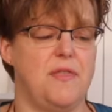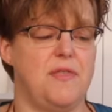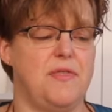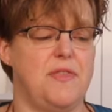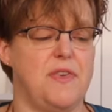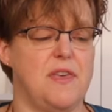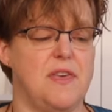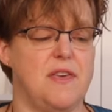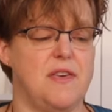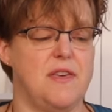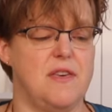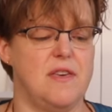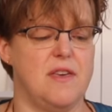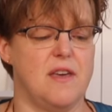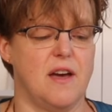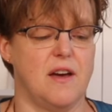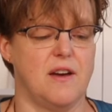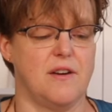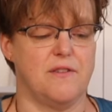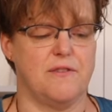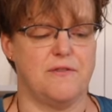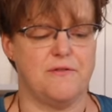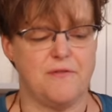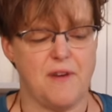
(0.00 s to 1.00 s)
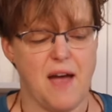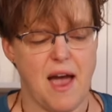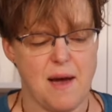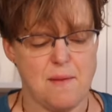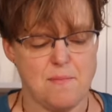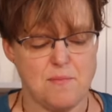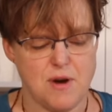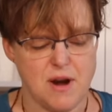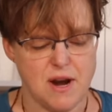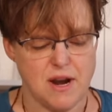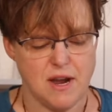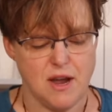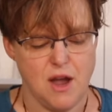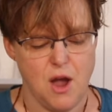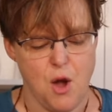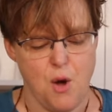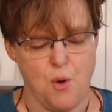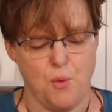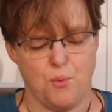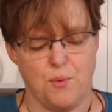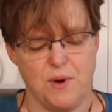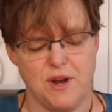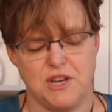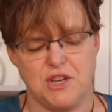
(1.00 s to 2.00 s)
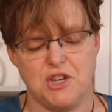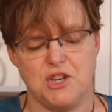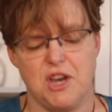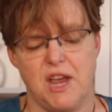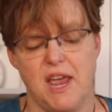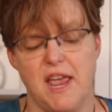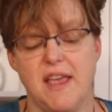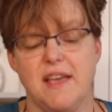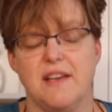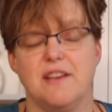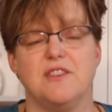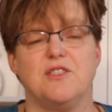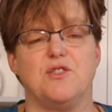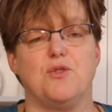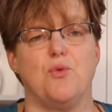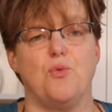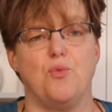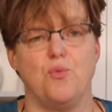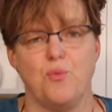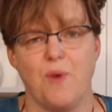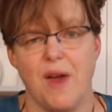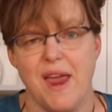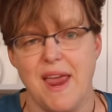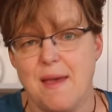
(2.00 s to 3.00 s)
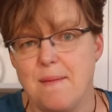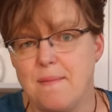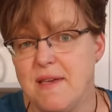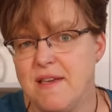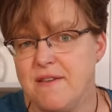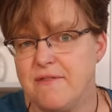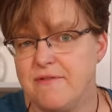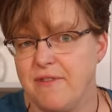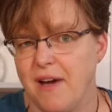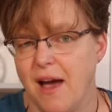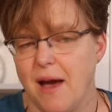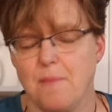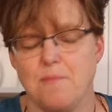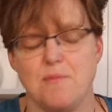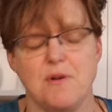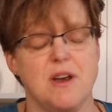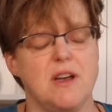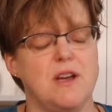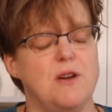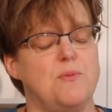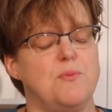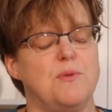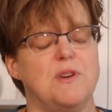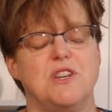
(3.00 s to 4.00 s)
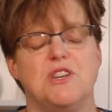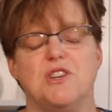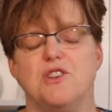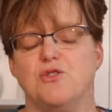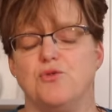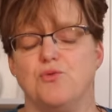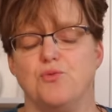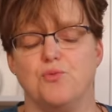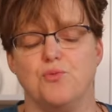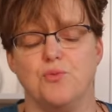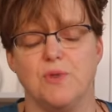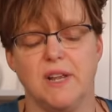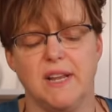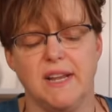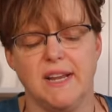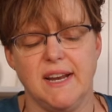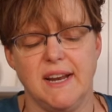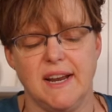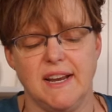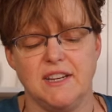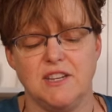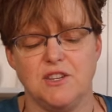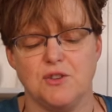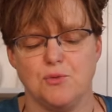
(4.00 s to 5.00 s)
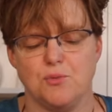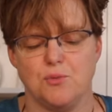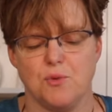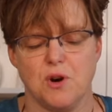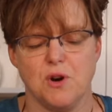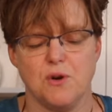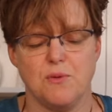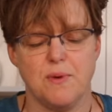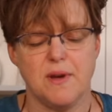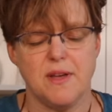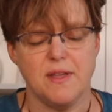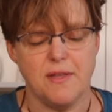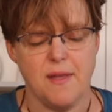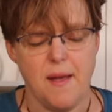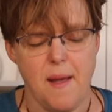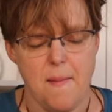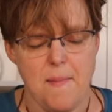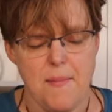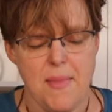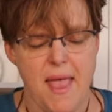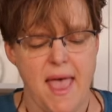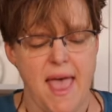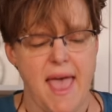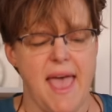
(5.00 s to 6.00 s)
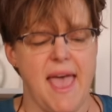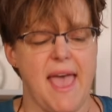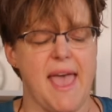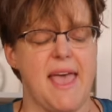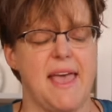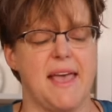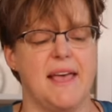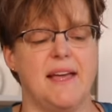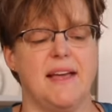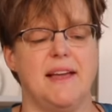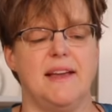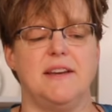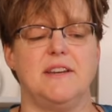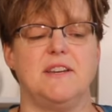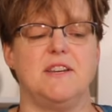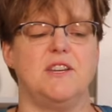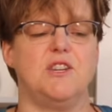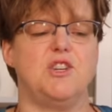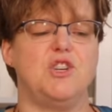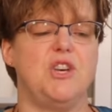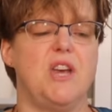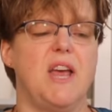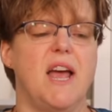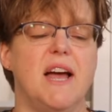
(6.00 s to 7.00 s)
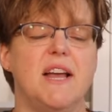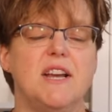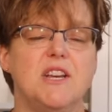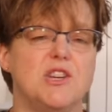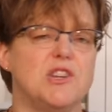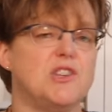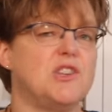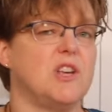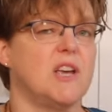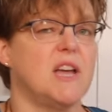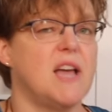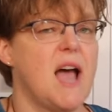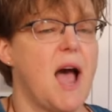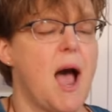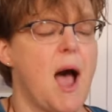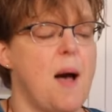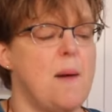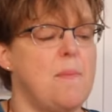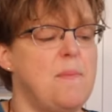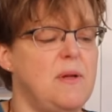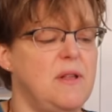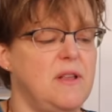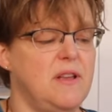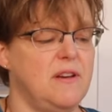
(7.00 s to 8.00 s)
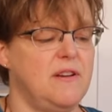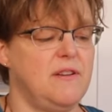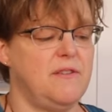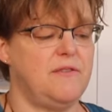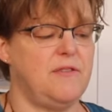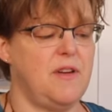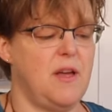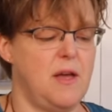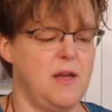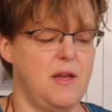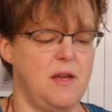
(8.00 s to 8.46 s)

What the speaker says: the fabric, which is Raimi fabric, which is really nice to work with. And she had just a couple of